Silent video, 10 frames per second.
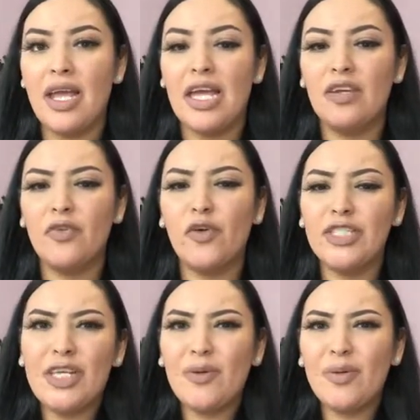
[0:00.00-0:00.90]
And of
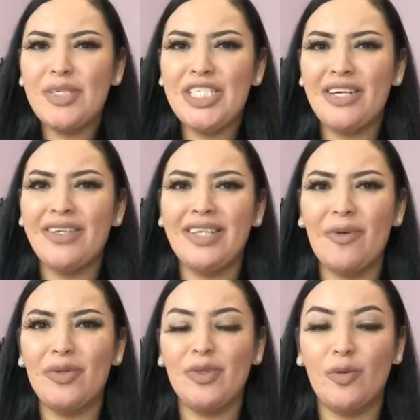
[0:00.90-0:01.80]
course, I don't want to be sharing
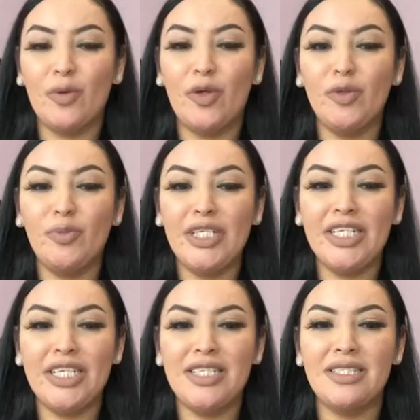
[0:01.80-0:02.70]
that with the world
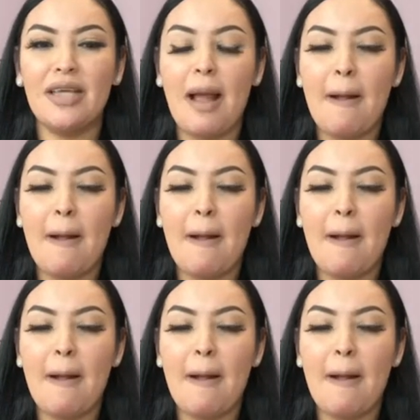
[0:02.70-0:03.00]
because